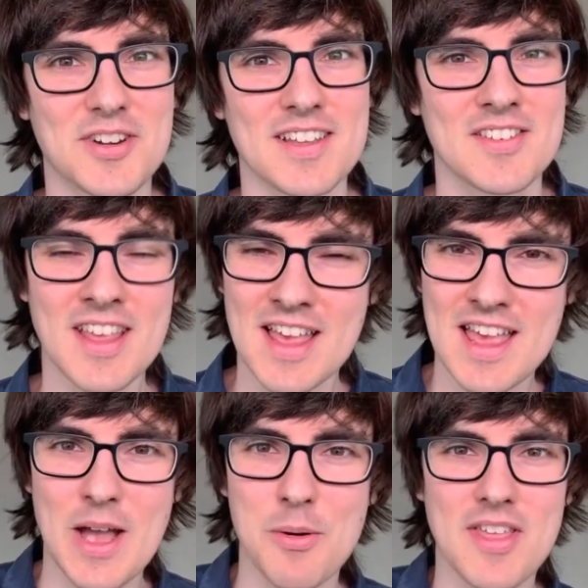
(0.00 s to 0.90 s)
Chris.
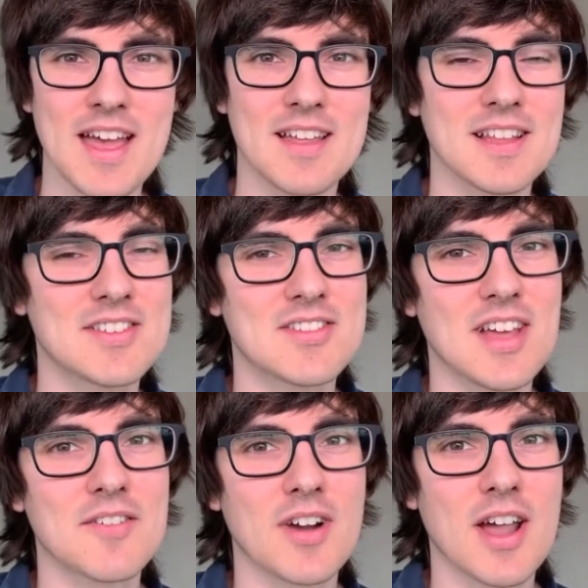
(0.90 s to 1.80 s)
And with that, let's
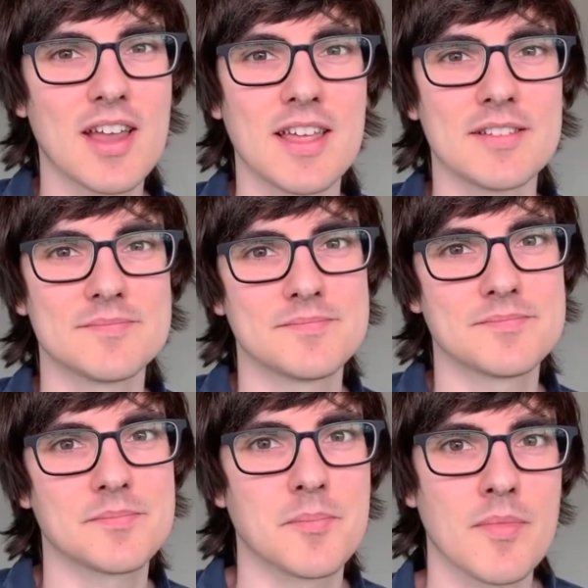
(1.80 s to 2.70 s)
dive right in.
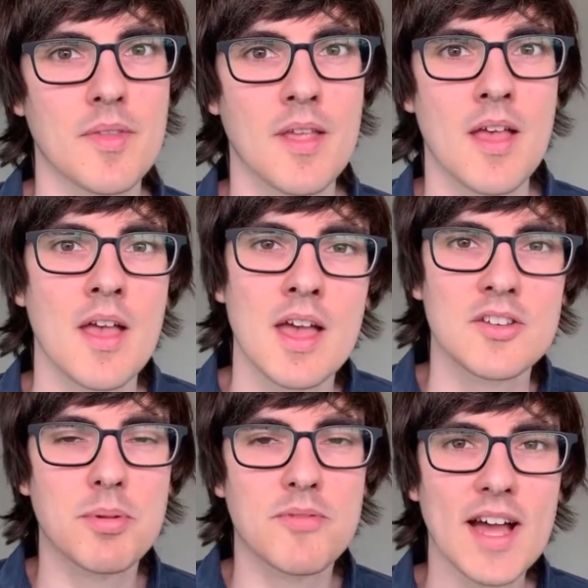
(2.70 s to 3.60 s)

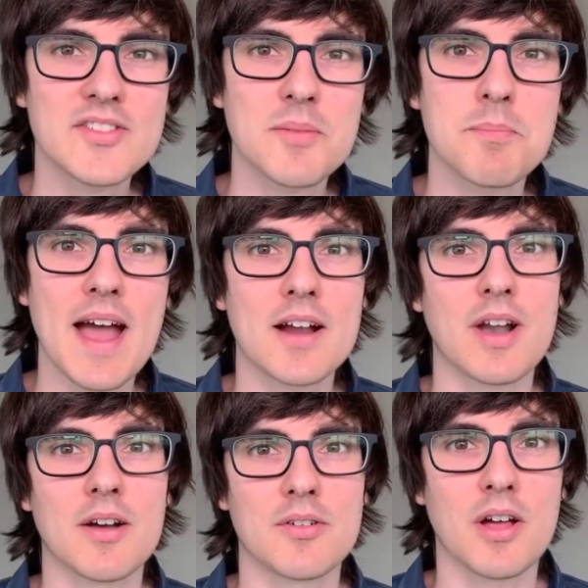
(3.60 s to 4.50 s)
To provide some
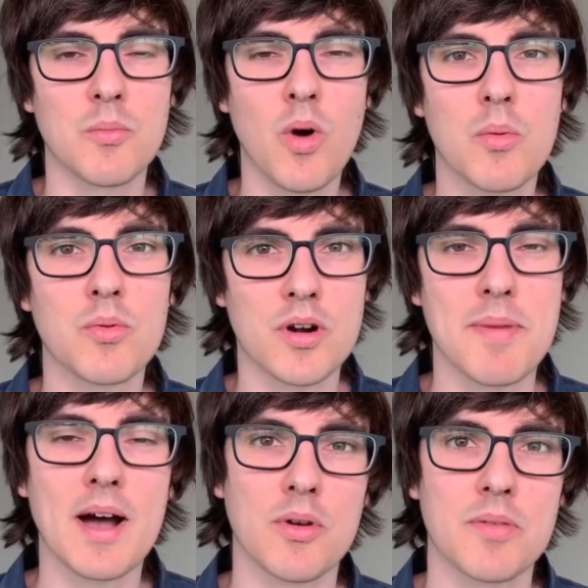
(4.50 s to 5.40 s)
background on what we're
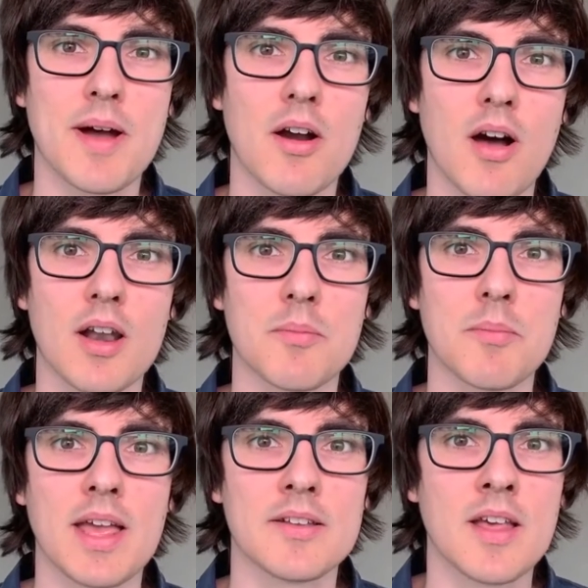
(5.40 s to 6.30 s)
about with Power
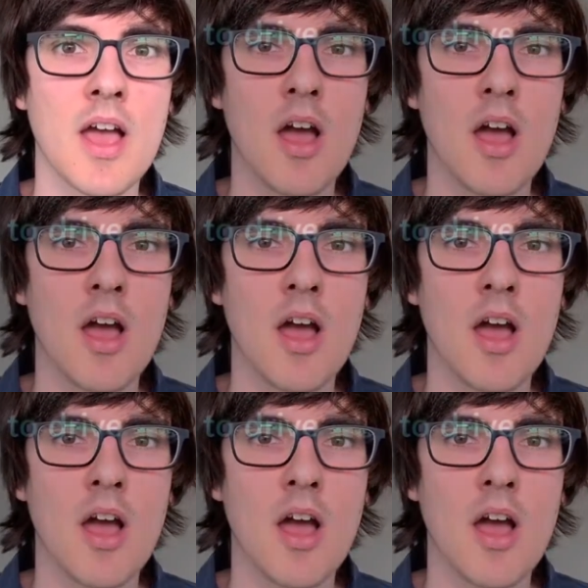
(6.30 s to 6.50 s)
Automate,